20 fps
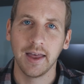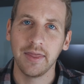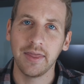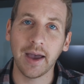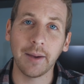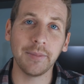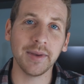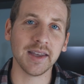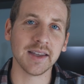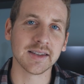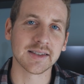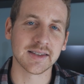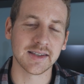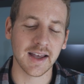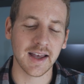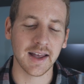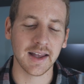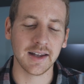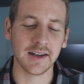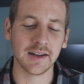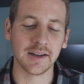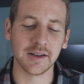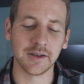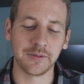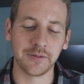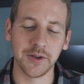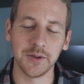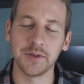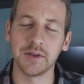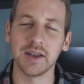That being said, a
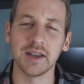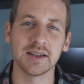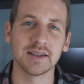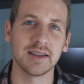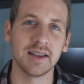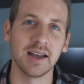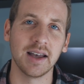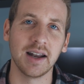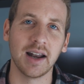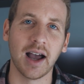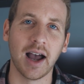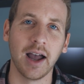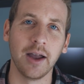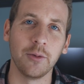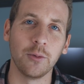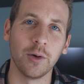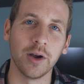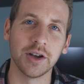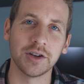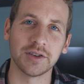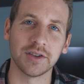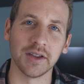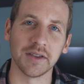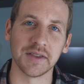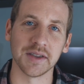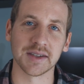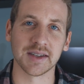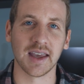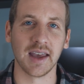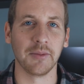few things that I wish that
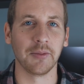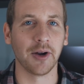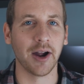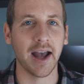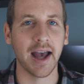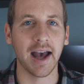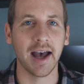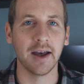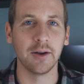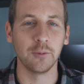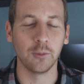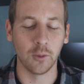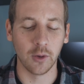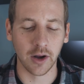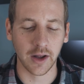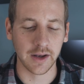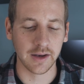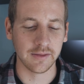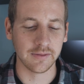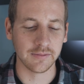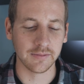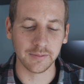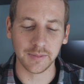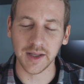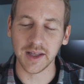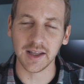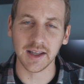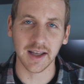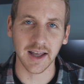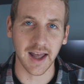this camera had, one
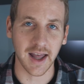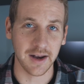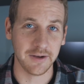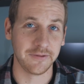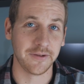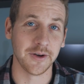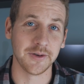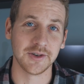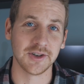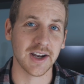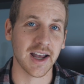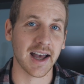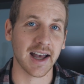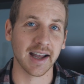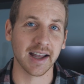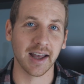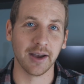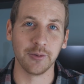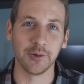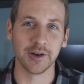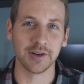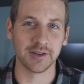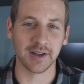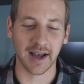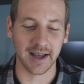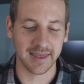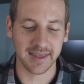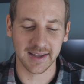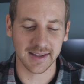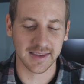being a headphone jack.
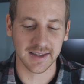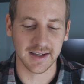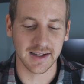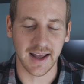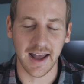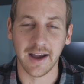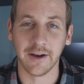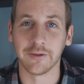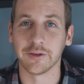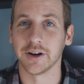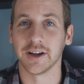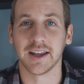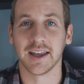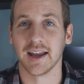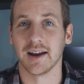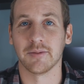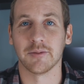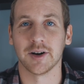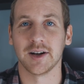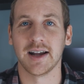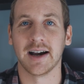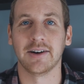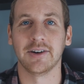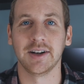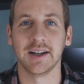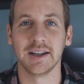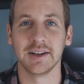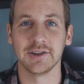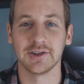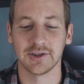I think that every camera
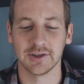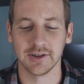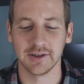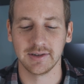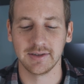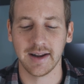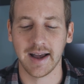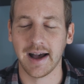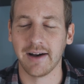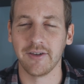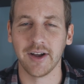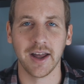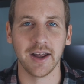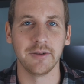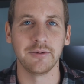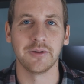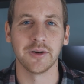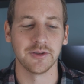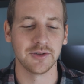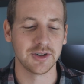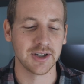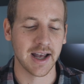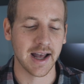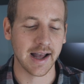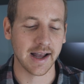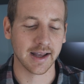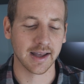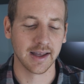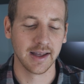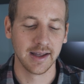nowadays should have a headphone
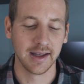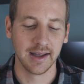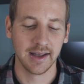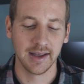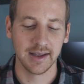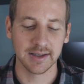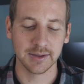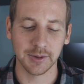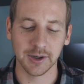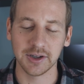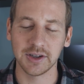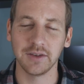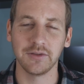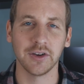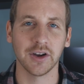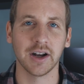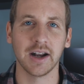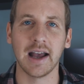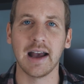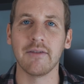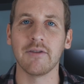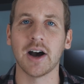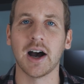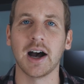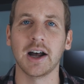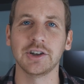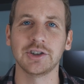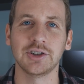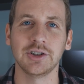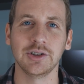jack, especially if you're gonna have a
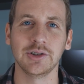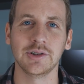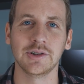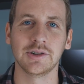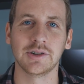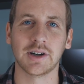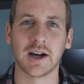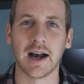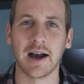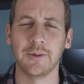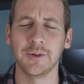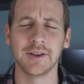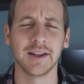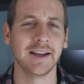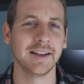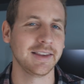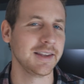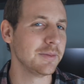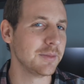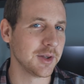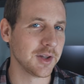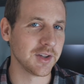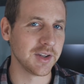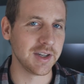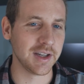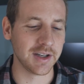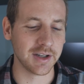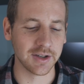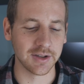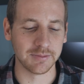hot shoe. I would like the
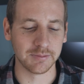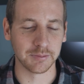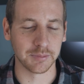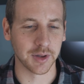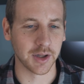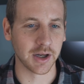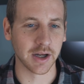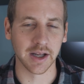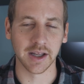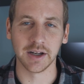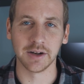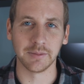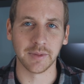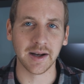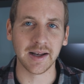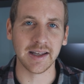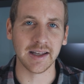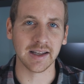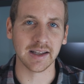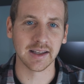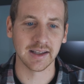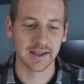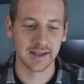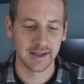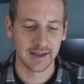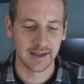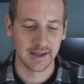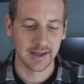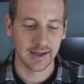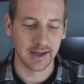ability to plug in a mic.
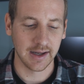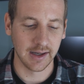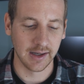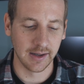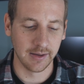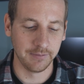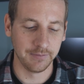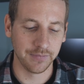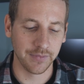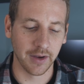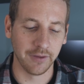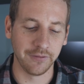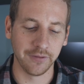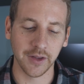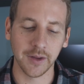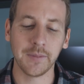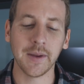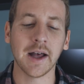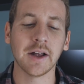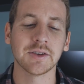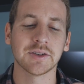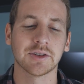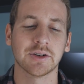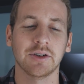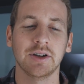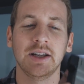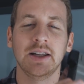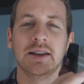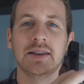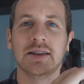A flip out
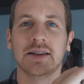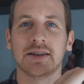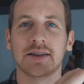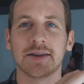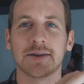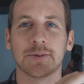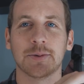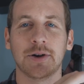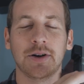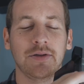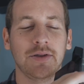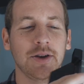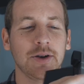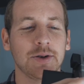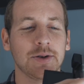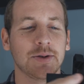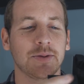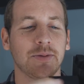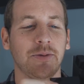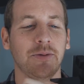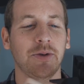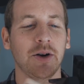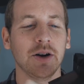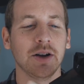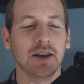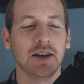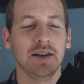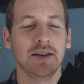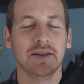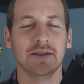screen, this is one of those
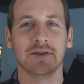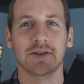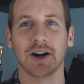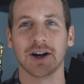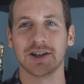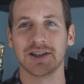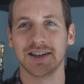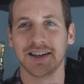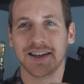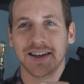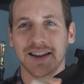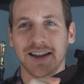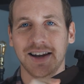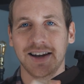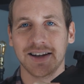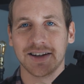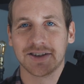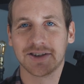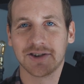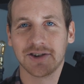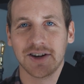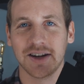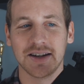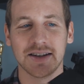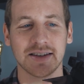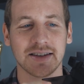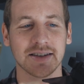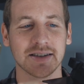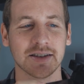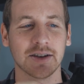funky articulating
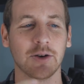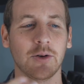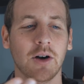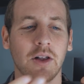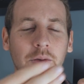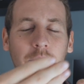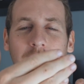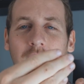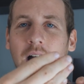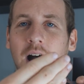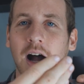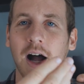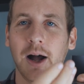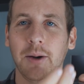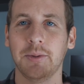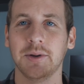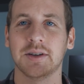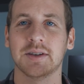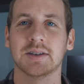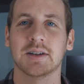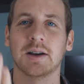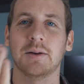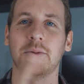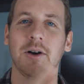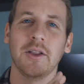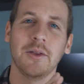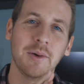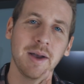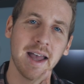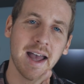screens. It doesn't go all the way up, it doesn't come
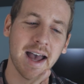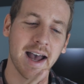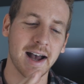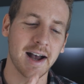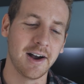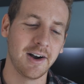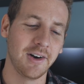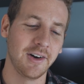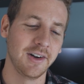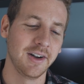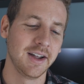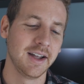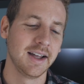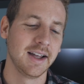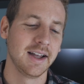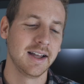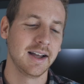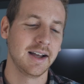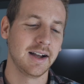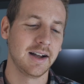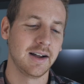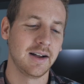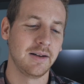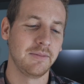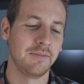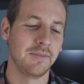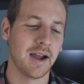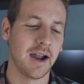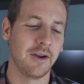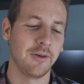all the way out.
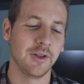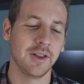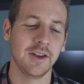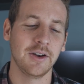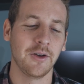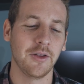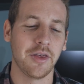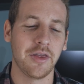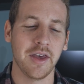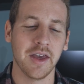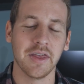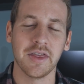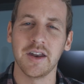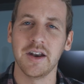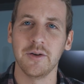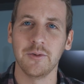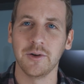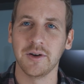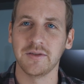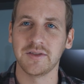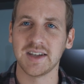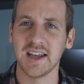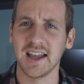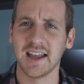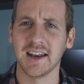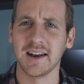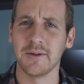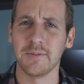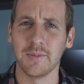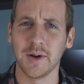I really don't think that it would have
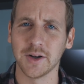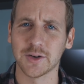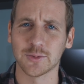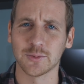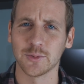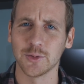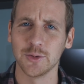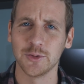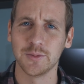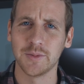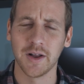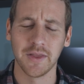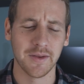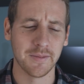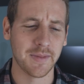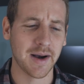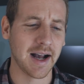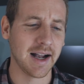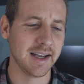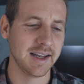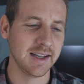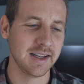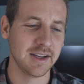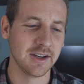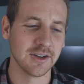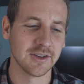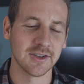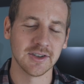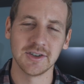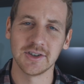taken up much room on the body
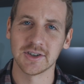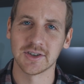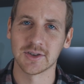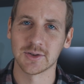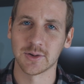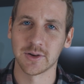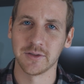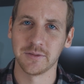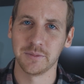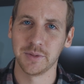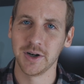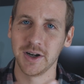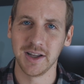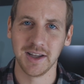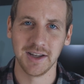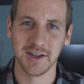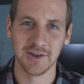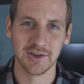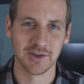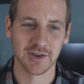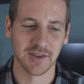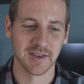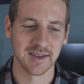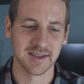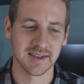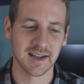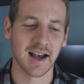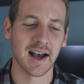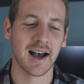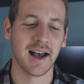here to just sort of put a hinge on the
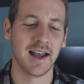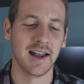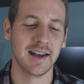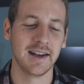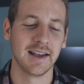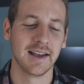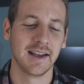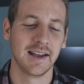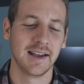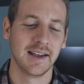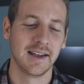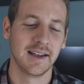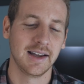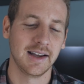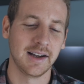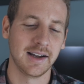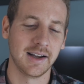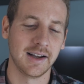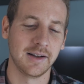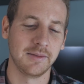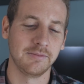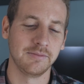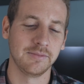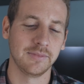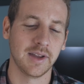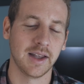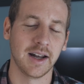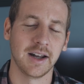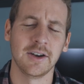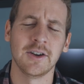side. And
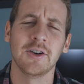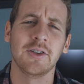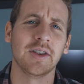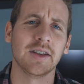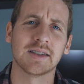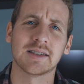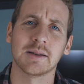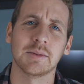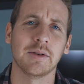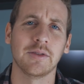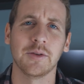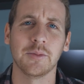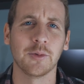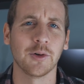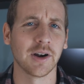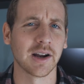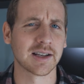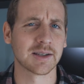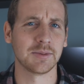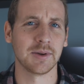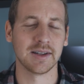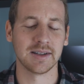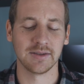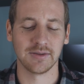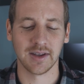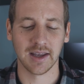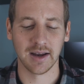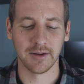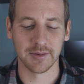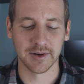I know that some of the more
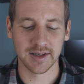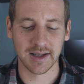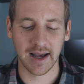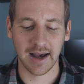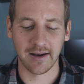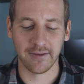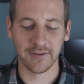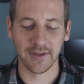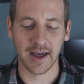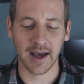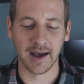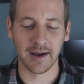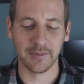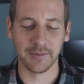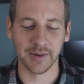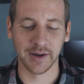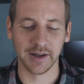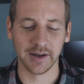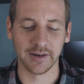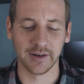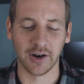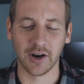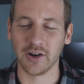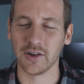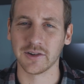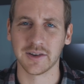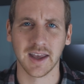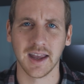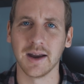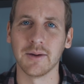expensive cameras have that, but
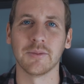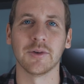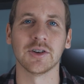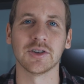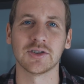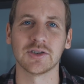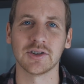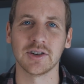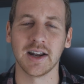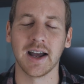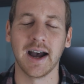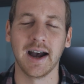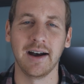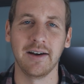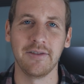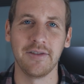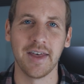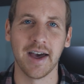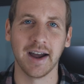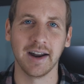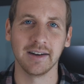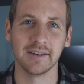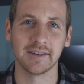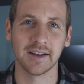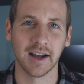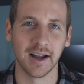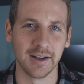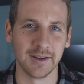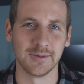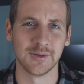all cameras should have that
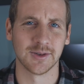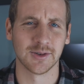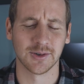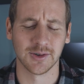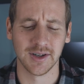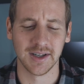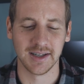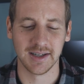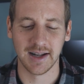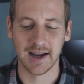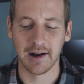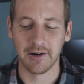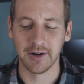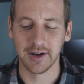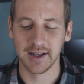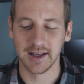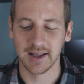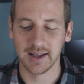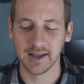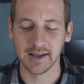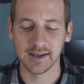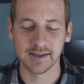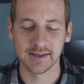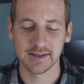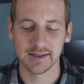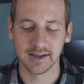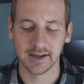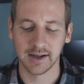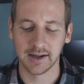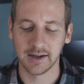kind of screen
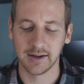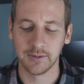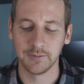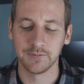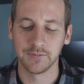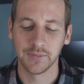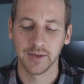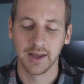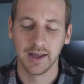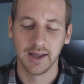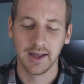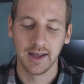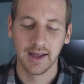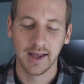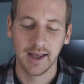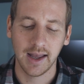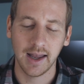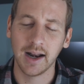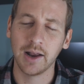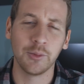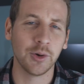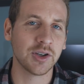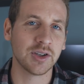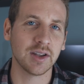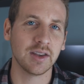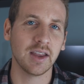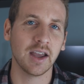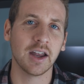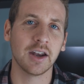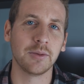nowadays. And I wish
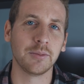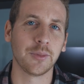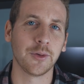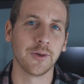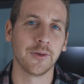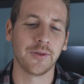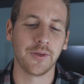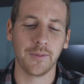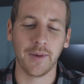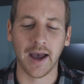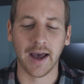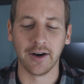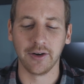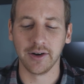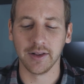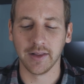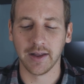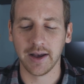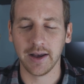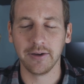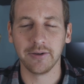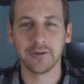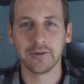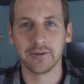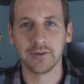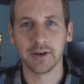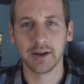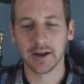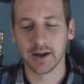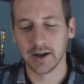that they could improve the battery life.
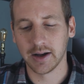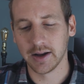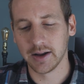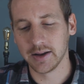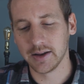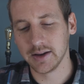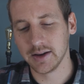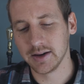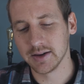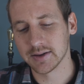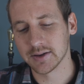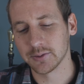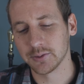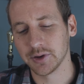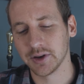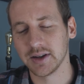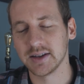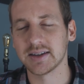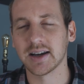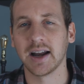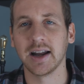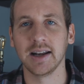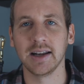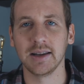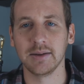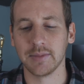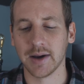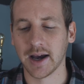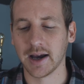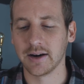It is a really
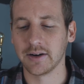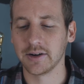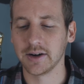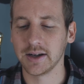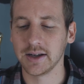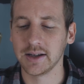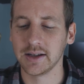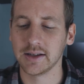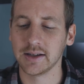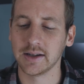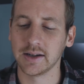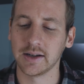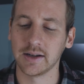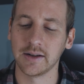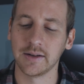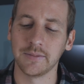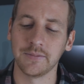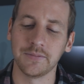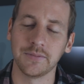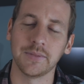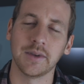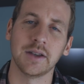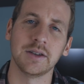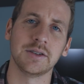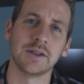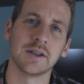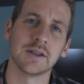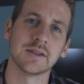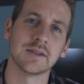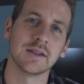tiny battery, as
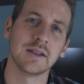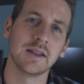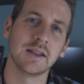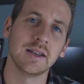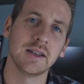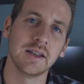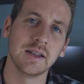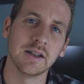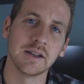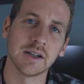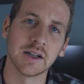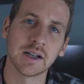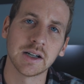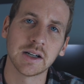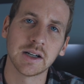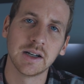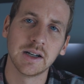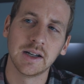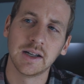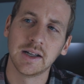you can see here.